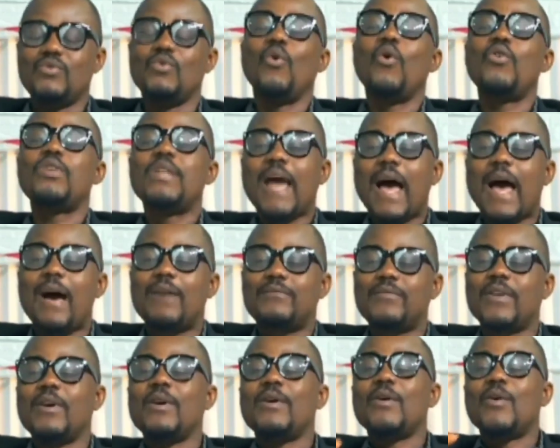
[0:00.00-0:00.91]
You only
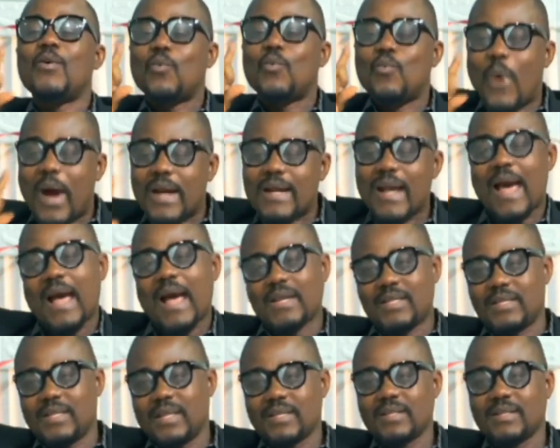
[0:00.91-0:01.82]
have one
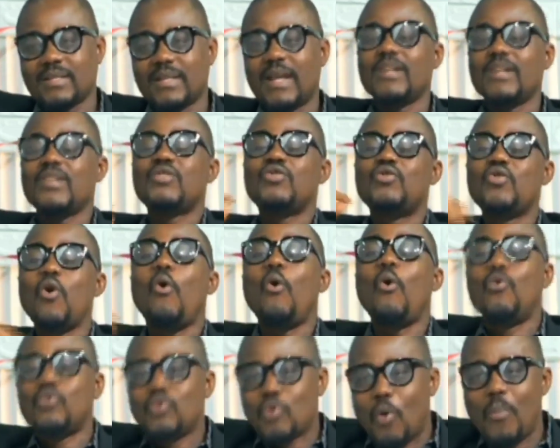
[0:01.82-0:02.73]
access. That is your
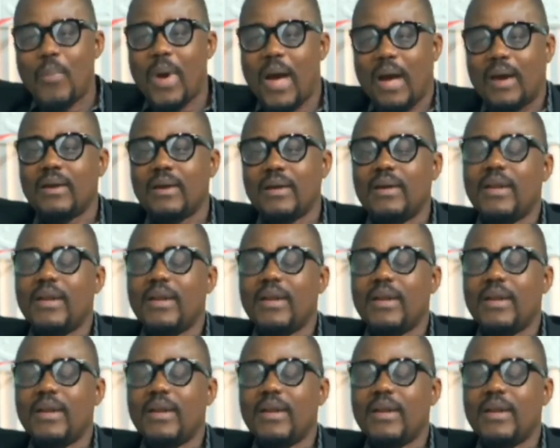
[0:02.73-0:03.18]
own number.